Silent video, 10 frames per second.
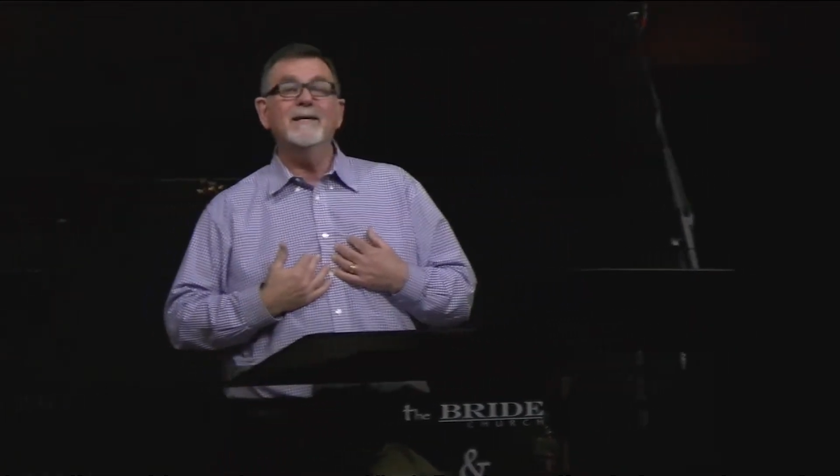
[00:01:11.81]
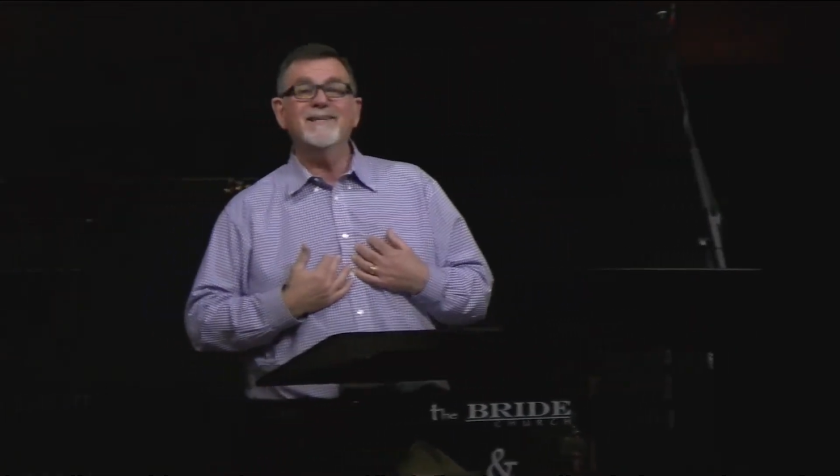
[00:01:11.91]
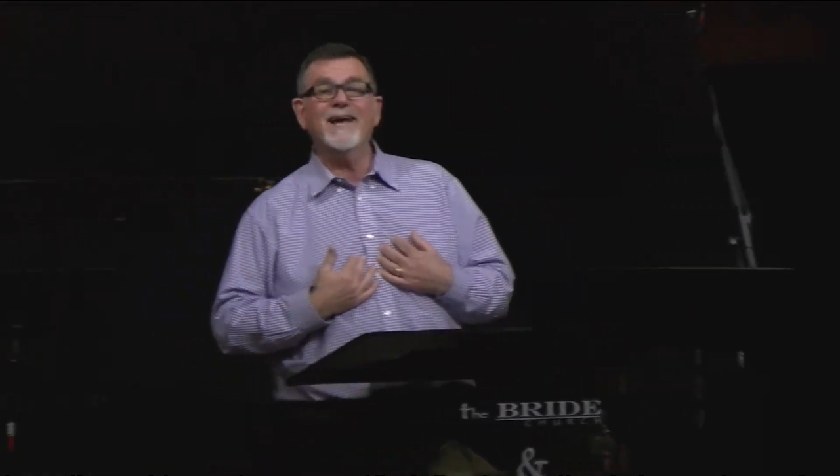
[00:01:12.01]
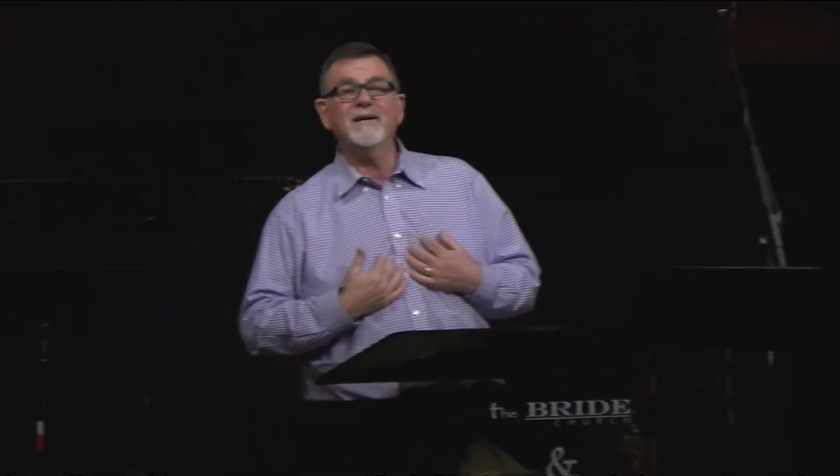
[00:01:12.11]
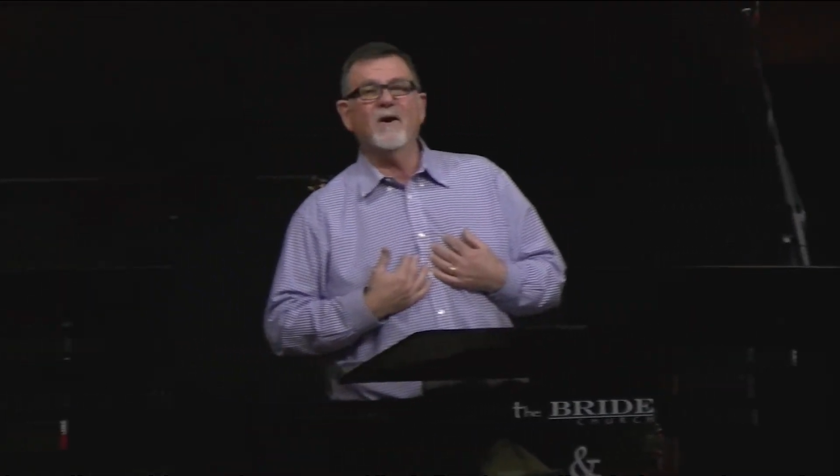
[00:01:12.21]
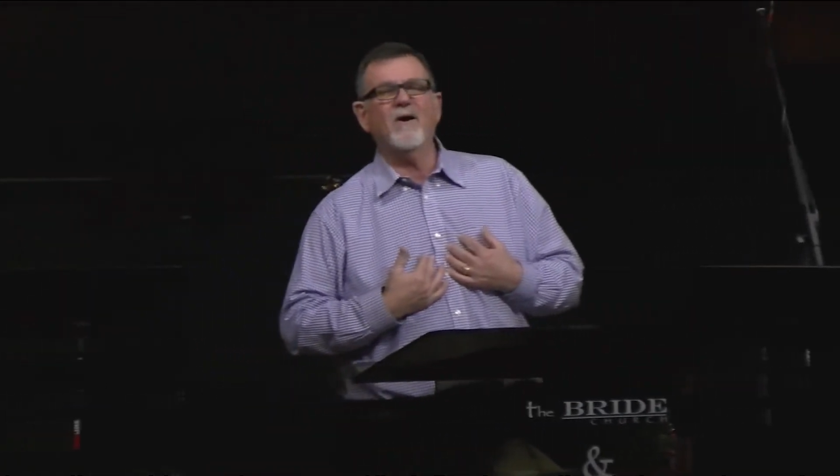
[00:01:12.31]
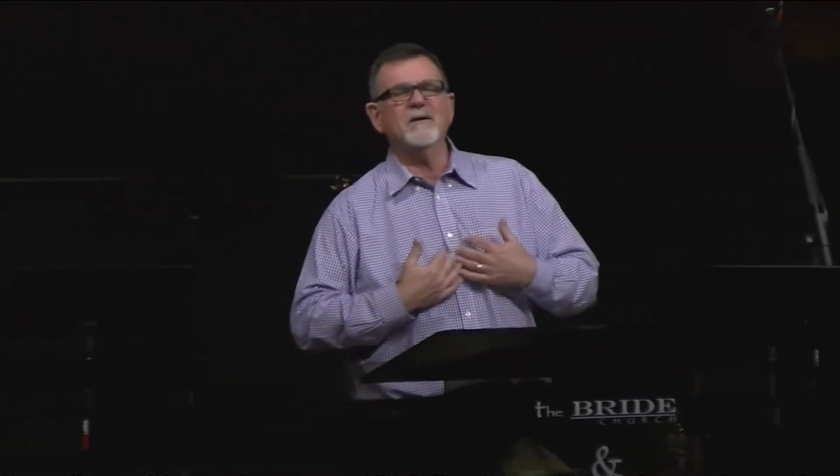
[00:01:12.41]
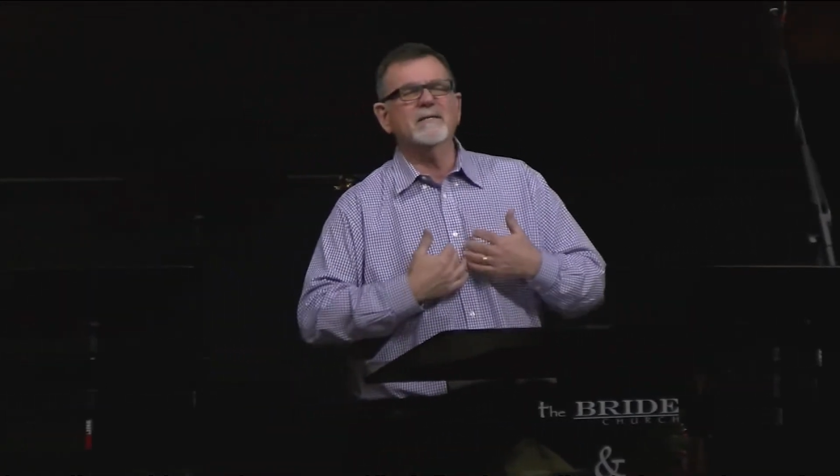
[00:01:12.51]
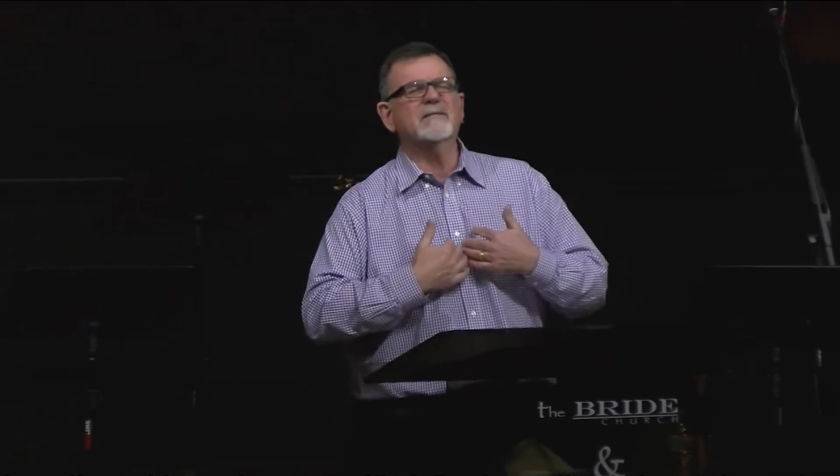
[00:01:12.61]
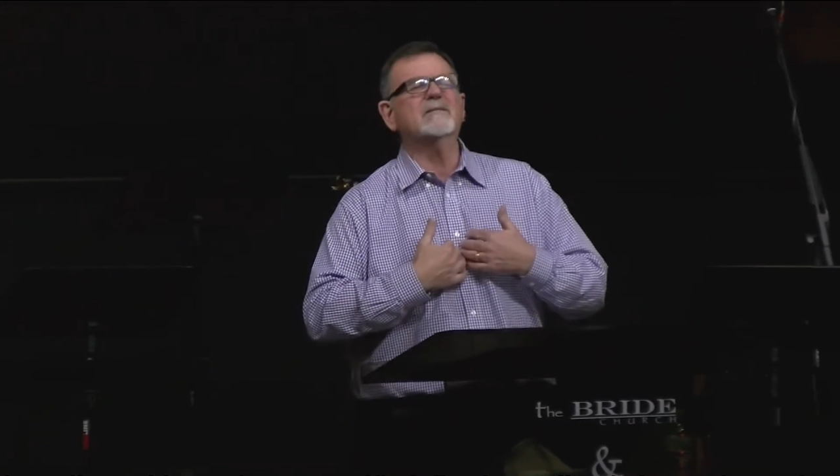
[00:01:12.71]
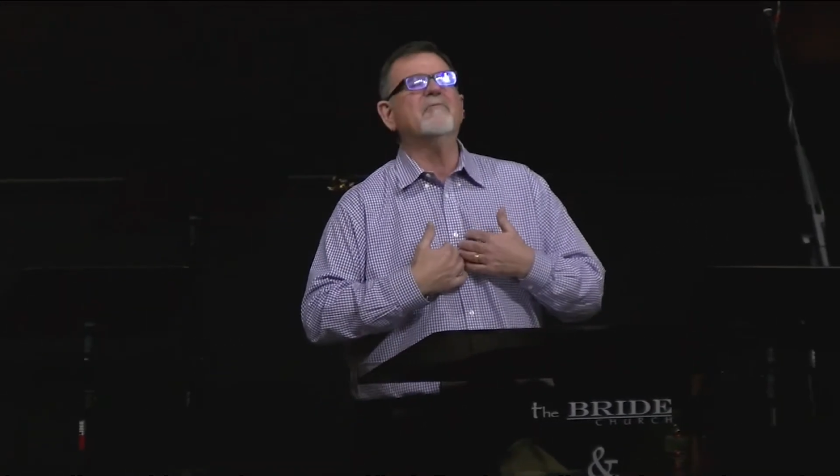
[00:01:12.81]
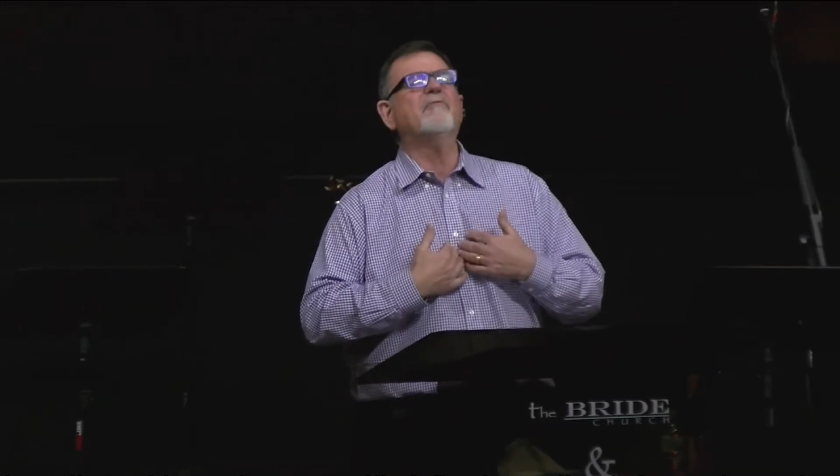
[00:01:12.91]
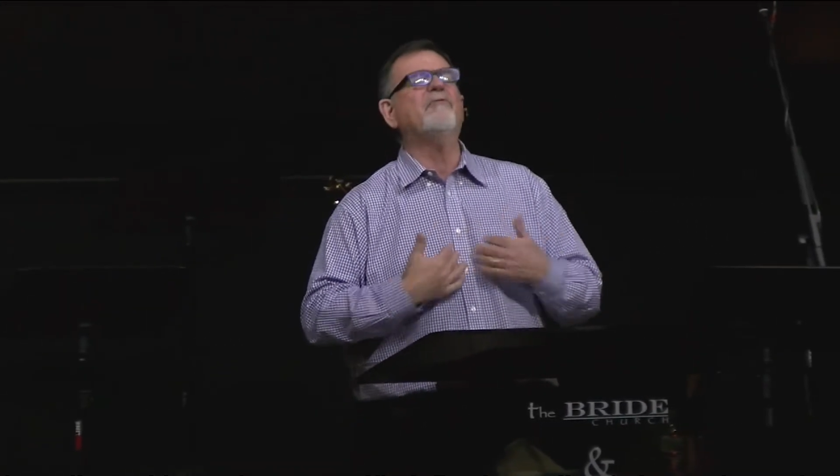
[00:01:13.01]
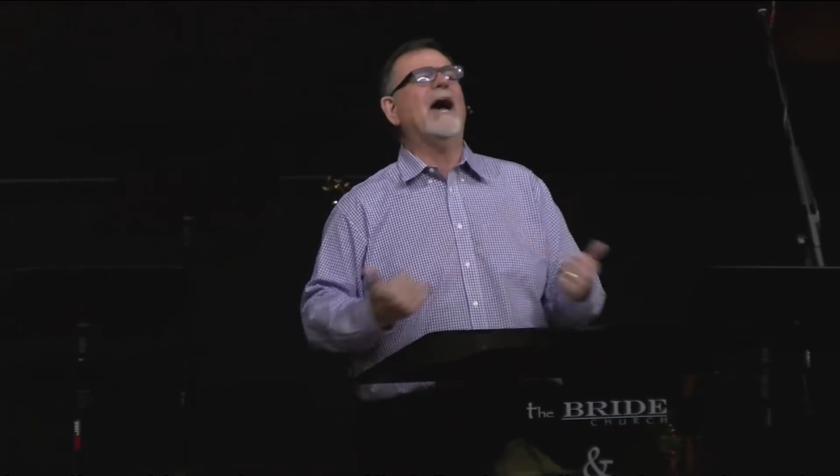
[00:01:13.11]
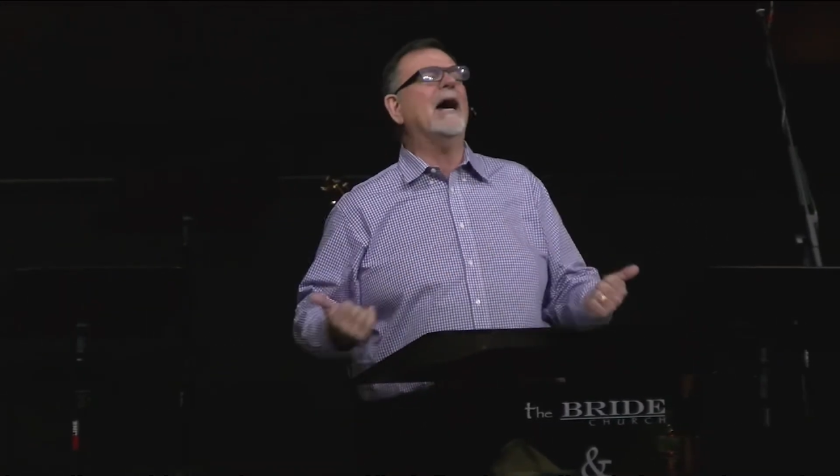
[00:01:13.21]
Take heart. This is a
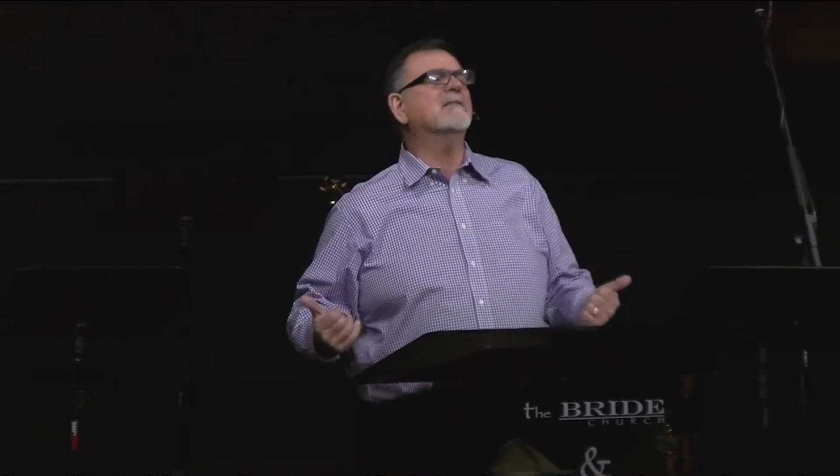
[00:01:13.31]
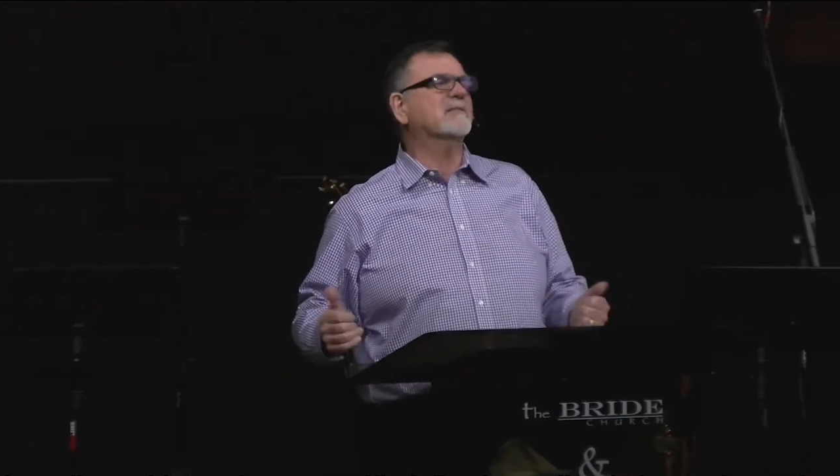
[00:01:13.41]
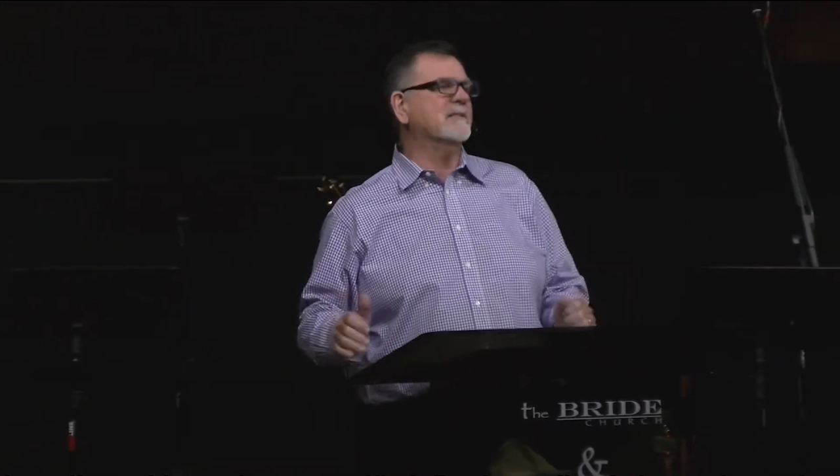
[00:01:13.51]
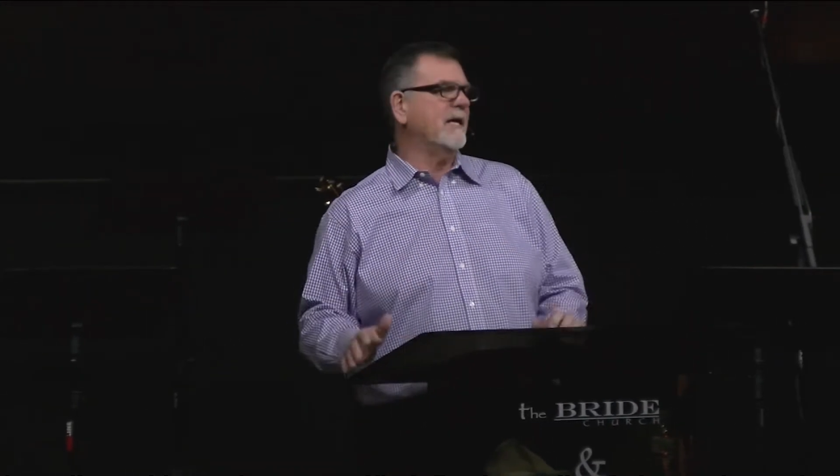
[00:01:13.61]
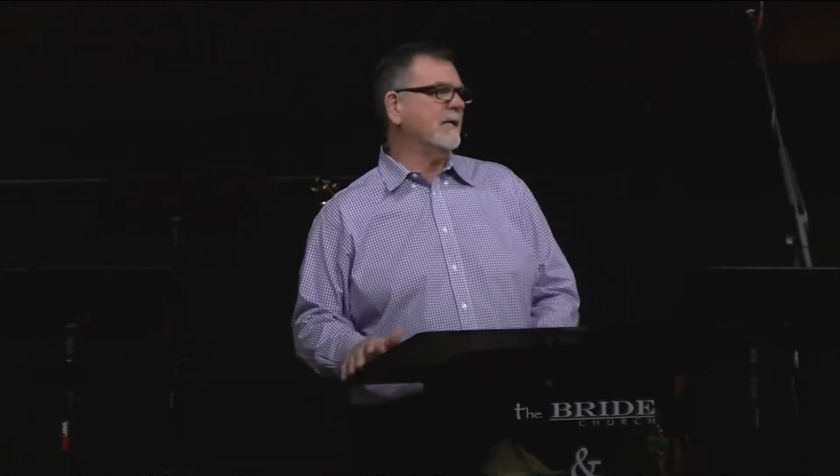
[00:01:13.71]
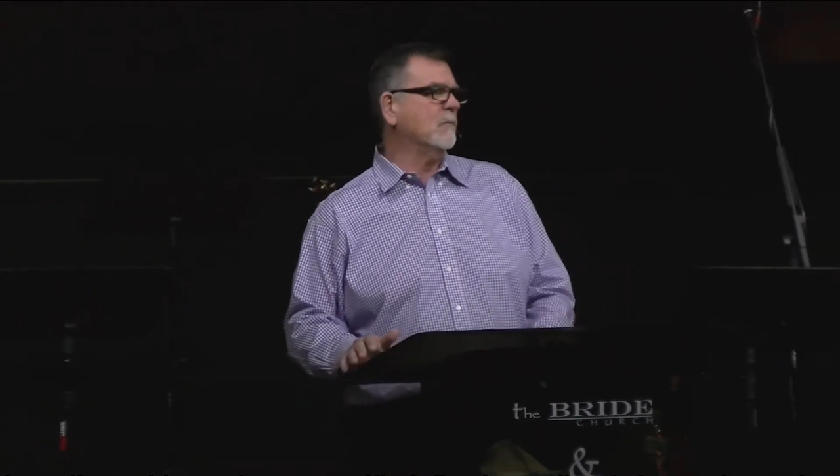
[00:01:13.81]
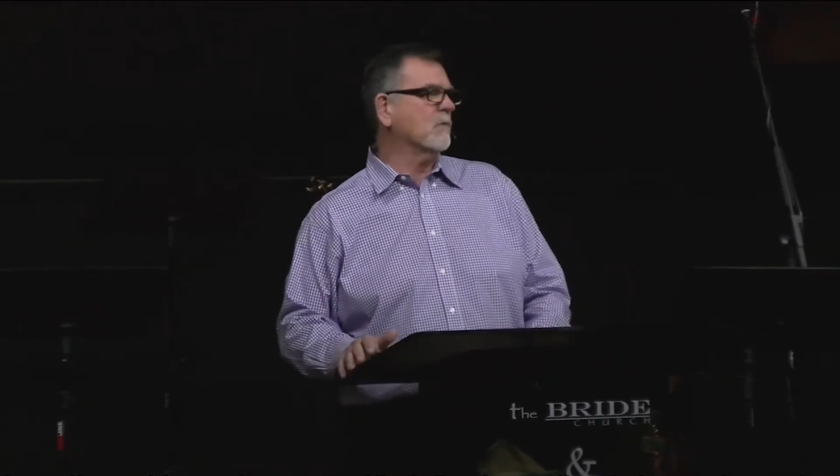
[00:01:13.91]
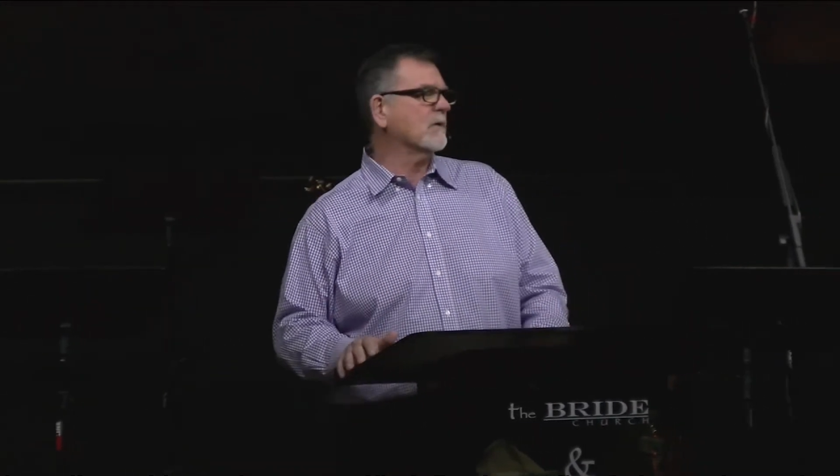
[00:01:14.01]
fascinating